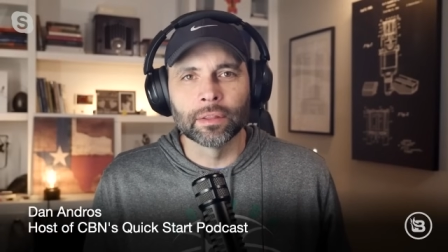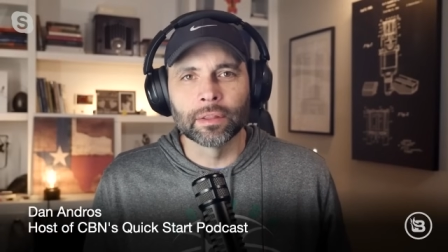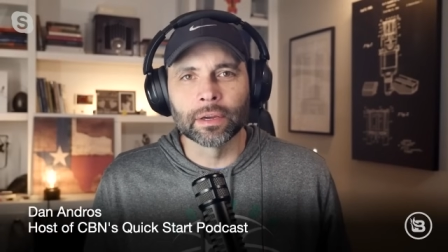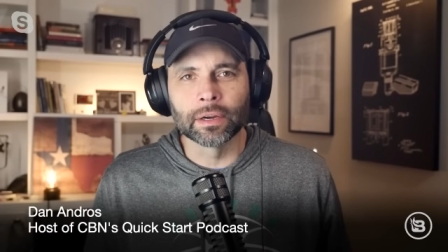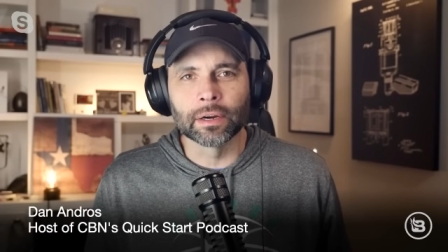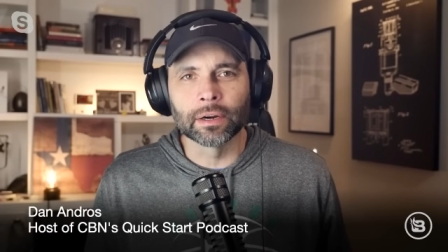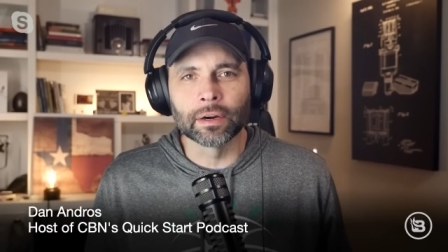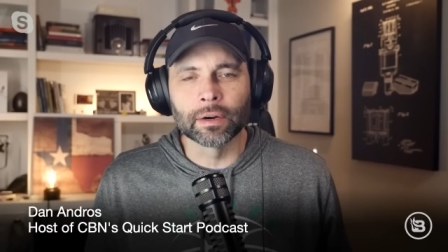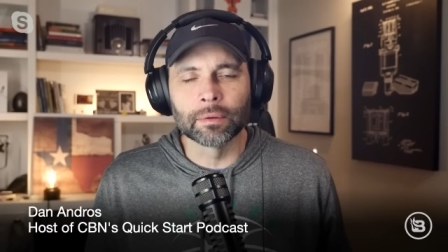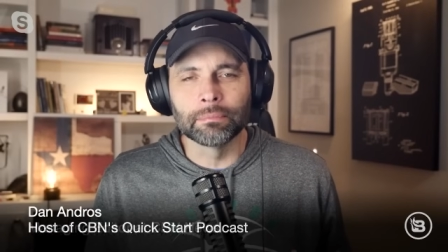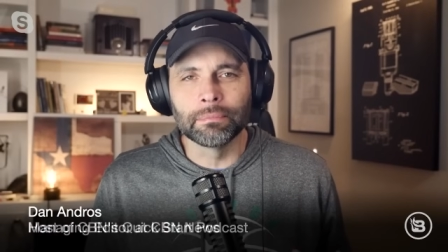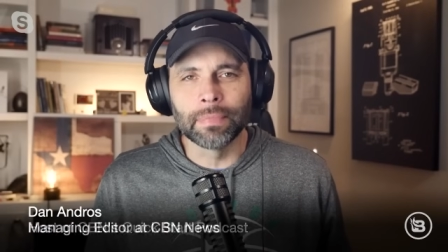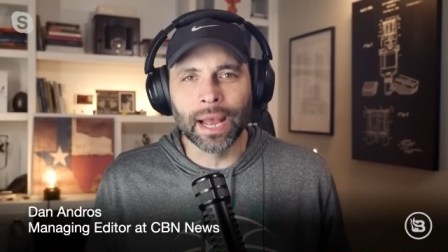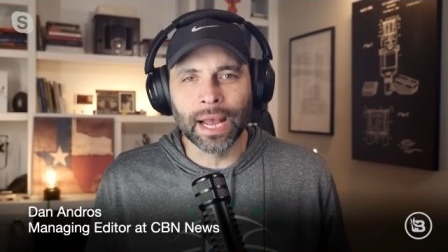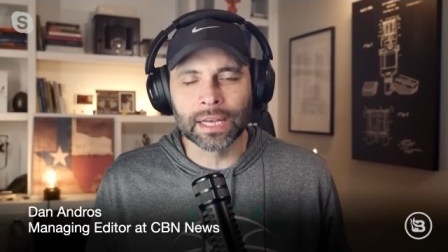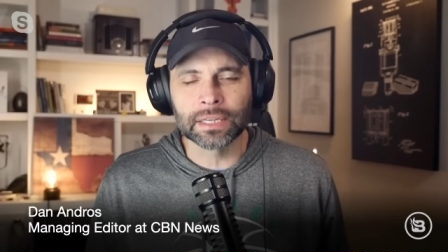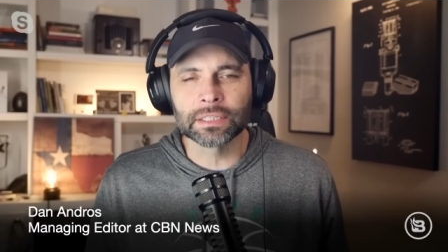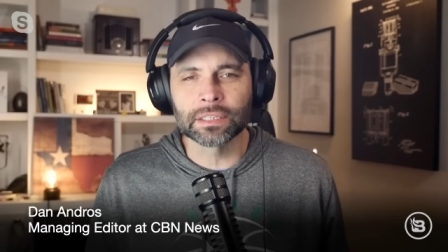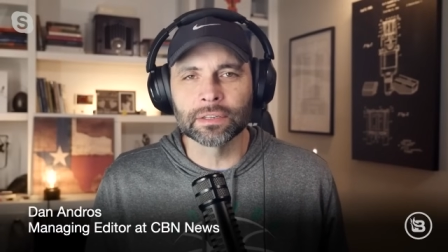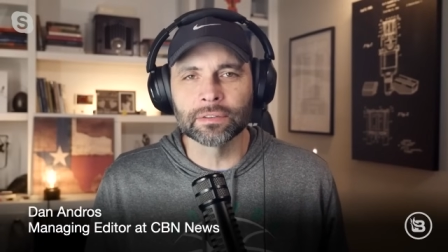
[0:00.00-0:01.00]
They're a
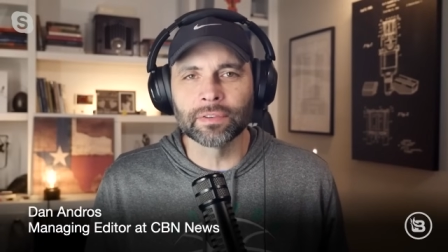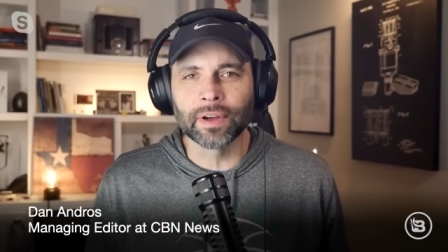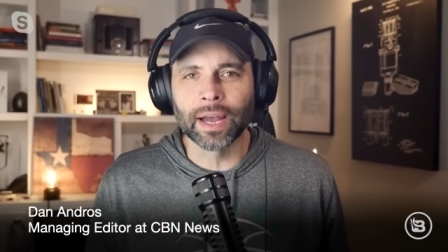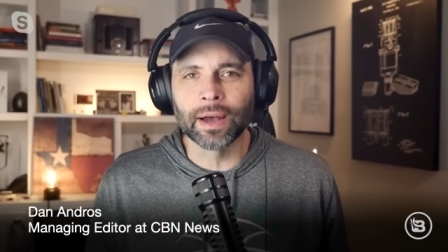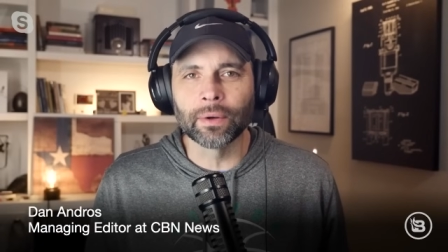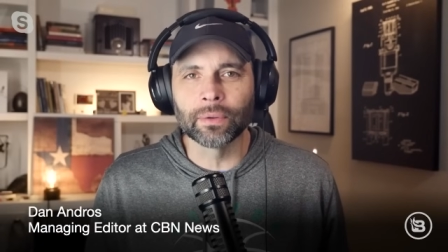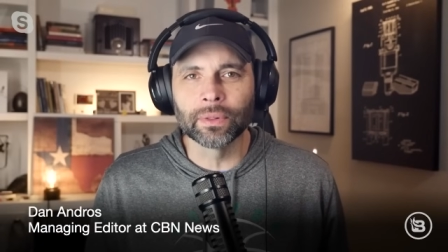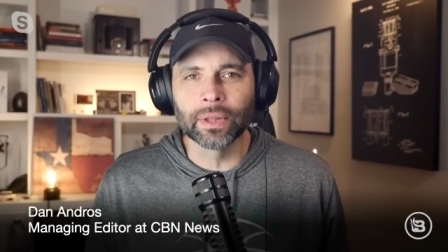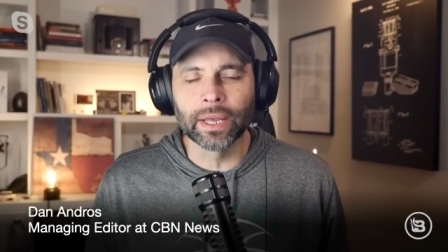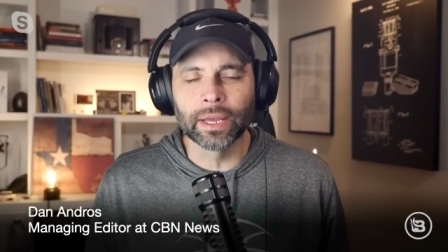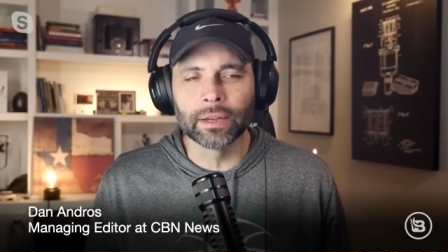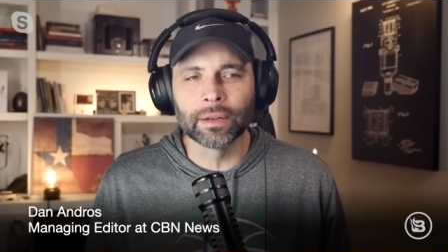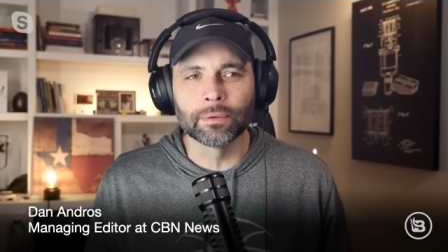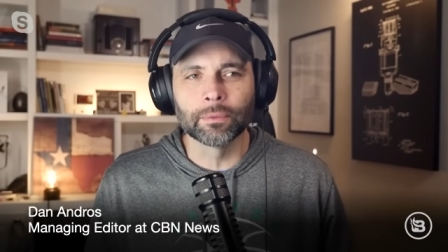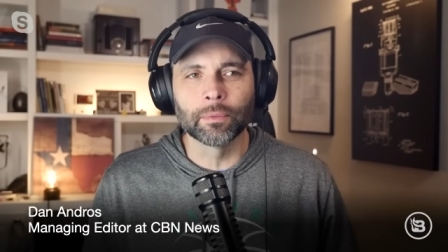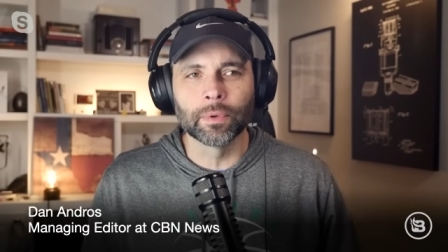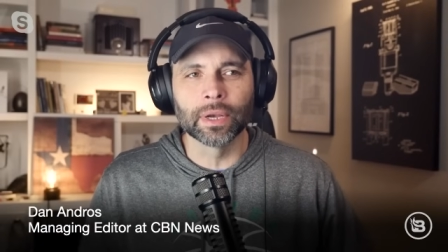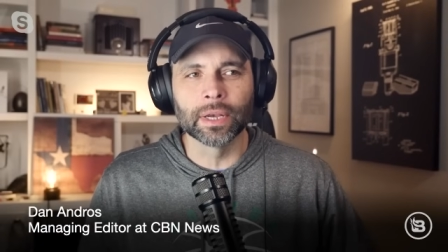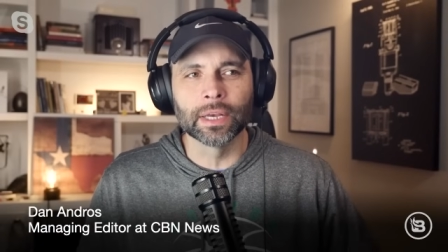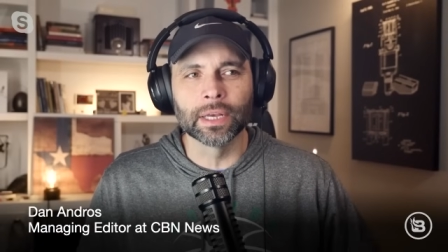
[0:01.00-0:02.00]
massive outlet
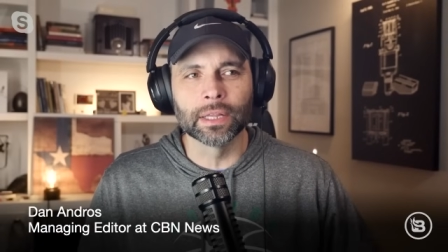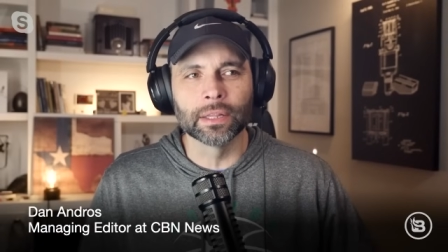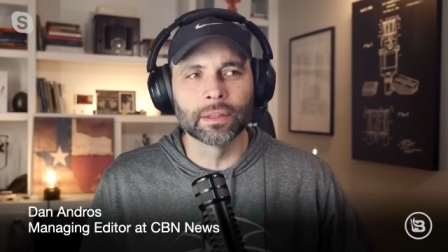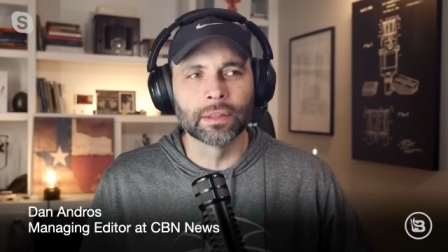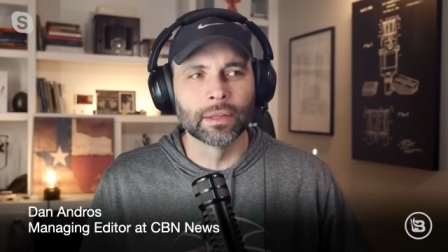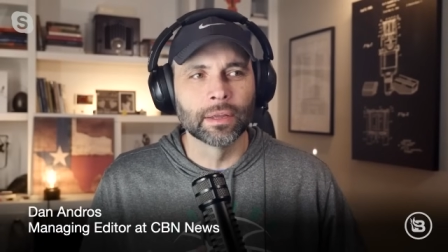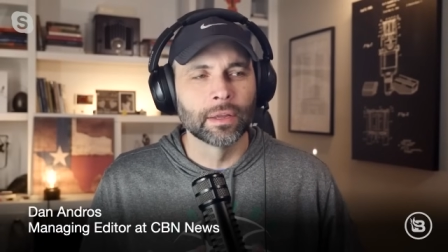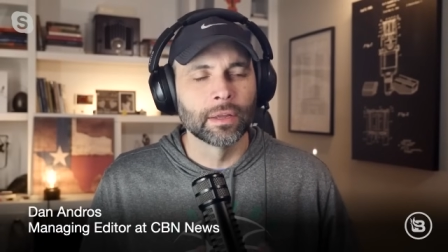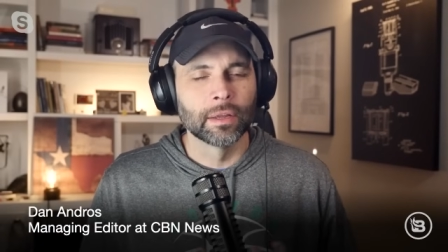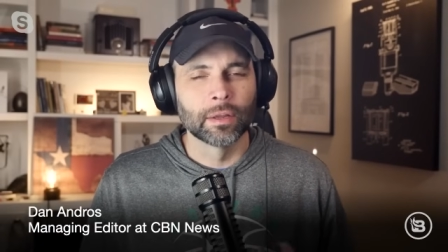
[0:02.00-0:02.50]
with